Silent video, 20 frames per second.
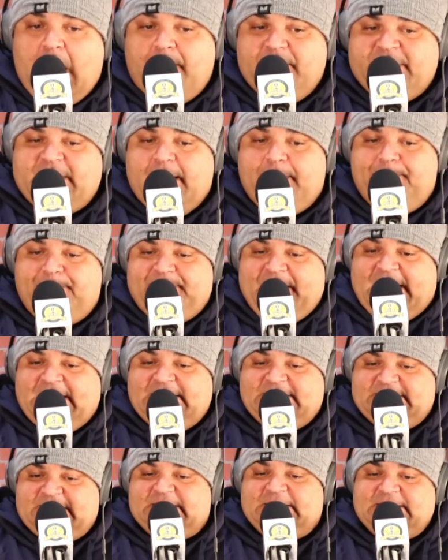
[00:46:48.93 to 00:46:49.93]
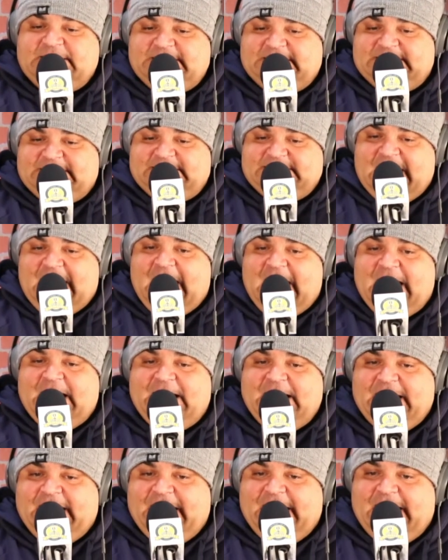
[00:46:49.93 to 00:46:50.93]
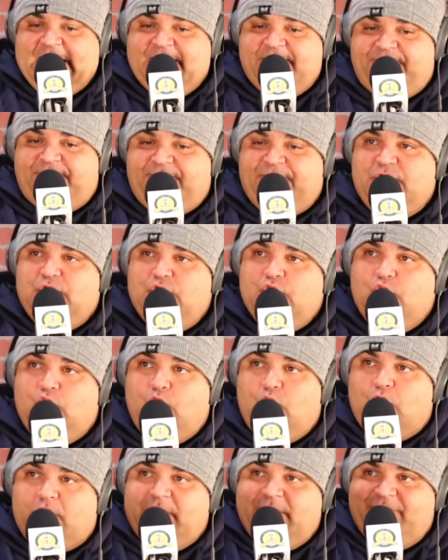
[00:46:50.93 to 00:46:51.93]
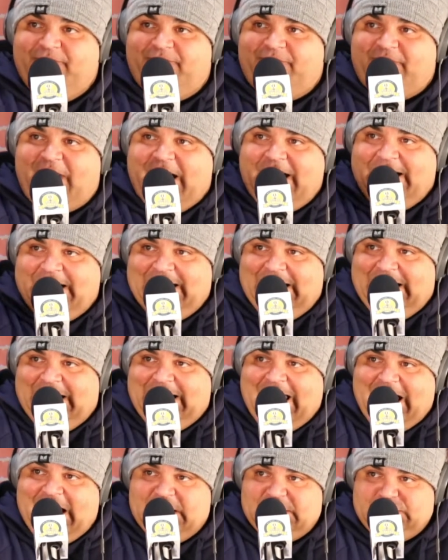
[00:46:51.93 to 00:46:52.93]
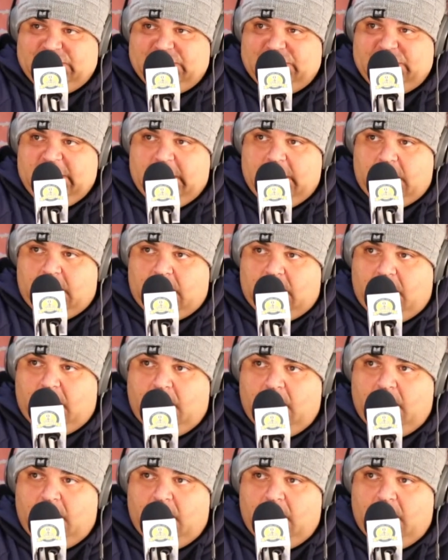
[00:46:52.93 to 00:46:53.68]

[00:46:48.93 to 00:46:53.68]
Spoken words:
They basically said, if you were invited last year,